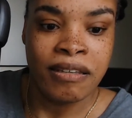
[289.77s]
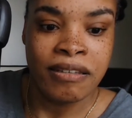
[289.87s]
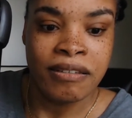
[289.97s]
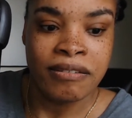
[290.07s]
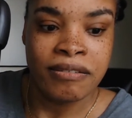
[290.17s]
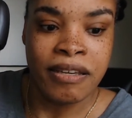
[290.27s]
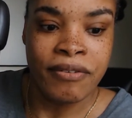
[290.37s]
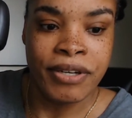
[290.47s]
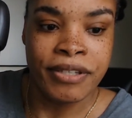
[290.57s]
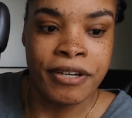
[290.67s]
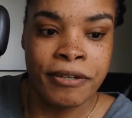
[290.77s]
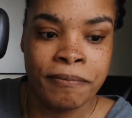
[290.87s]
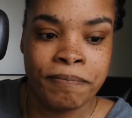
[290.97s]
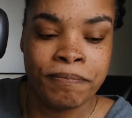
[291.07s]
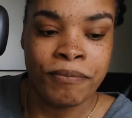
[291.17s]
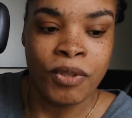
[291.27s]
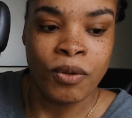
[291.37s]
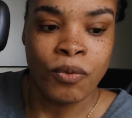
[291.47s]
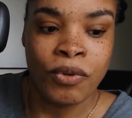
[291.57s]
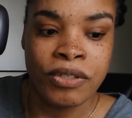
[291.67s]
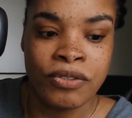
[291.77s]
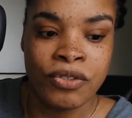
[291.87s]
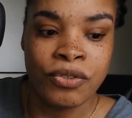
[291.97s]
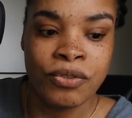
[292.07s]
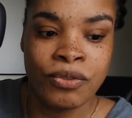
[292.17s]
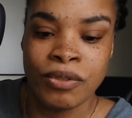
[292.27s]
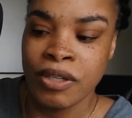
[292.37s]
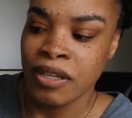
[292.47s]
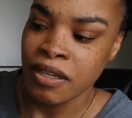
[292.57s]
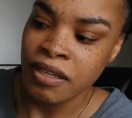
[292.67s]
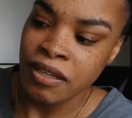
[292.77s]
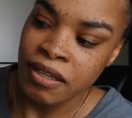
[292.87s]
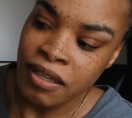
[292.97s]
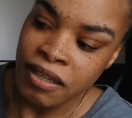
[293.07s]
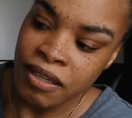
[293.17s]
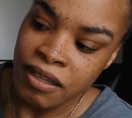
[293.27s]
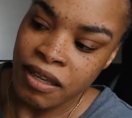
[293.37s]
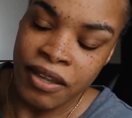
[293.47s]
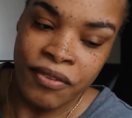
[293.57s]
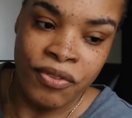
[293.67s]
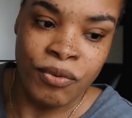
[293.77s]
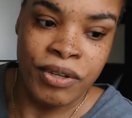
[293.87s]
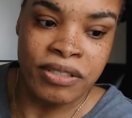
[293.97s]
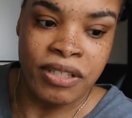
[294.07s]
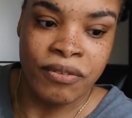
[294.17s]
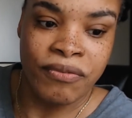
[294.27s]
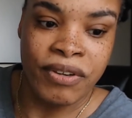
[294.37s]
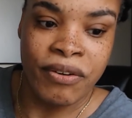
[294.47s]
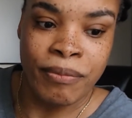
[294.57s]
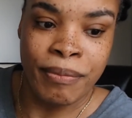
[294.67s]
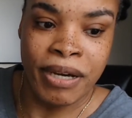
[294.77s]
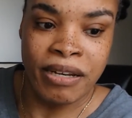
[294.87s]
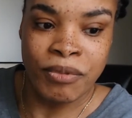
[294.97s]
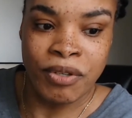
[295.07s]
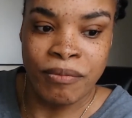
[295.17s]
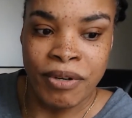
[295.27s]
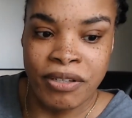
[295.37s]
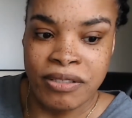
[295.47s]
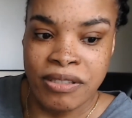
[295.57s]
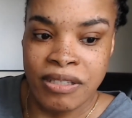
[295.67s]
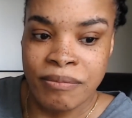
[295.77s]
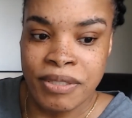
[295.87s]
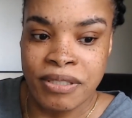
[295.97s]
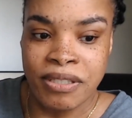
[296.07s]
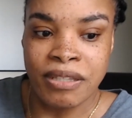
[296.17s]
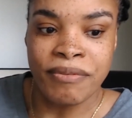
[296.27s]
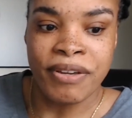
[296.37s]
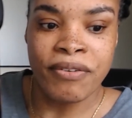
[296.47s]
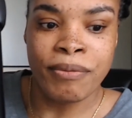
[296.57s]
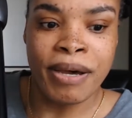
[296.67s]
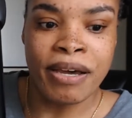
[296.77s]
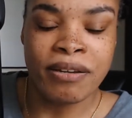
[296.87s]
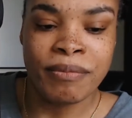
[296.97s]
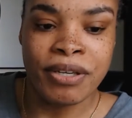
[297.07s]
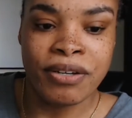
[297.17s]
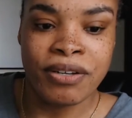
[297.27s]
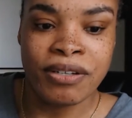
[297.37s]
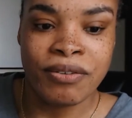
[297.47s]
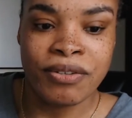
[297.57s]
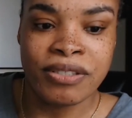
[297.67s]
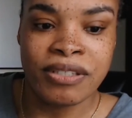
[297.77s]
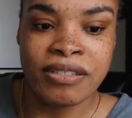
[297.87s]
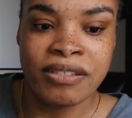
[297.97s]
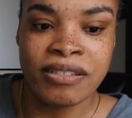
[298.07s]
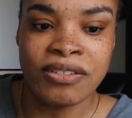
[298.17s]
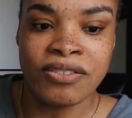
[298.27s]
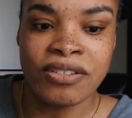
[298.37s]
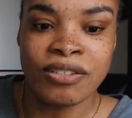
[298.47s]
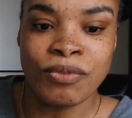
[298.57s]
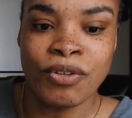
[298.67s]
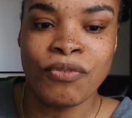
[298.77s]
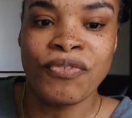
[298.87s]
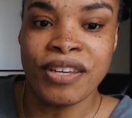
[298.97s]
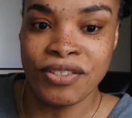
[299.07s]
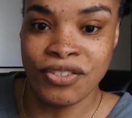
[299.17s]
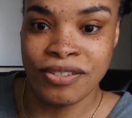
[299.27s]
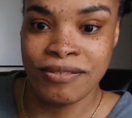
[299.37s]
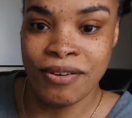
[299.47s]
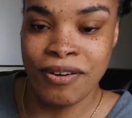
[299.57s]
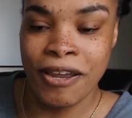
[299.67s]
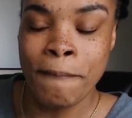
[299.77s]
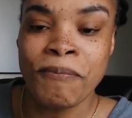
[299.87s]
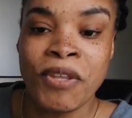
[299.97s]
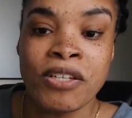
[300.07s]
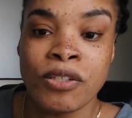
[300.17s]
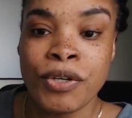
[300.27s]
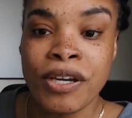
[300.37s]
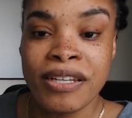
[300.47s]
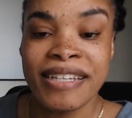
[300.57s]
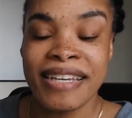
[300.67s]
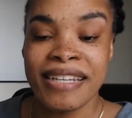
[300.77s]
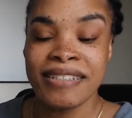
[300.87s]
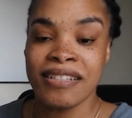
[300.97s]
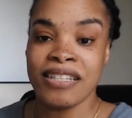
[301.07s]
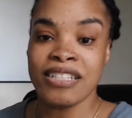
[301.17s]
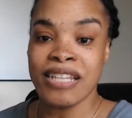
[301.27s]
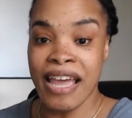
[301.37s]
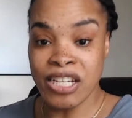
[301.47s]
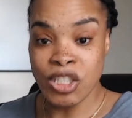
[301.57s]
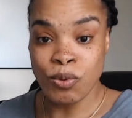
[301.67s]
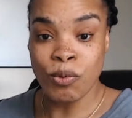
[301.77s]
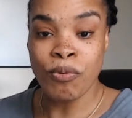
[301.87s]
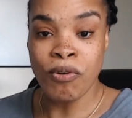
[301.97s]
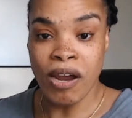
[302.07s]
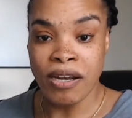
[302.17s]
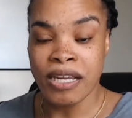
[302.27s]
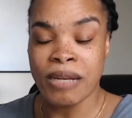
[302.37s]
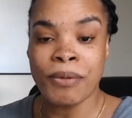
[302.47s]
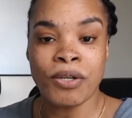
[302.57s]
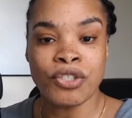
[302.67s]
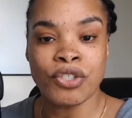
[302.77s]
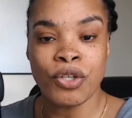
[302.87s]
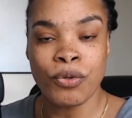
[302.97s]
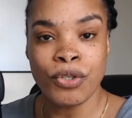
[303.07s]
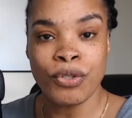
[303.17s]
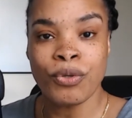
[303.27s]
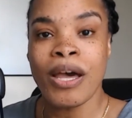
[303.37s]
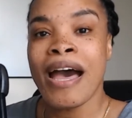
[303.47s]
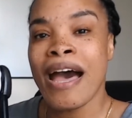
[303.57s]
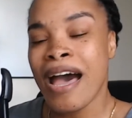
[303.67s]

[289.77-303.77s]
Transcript: See that right there? 1, 2, And 3 is at the very bottom. You can barely see it, but it's at the very bottom here where it says cinch, just when you're finished. All right. So we're going to get into this actual product, and I'm going to show you how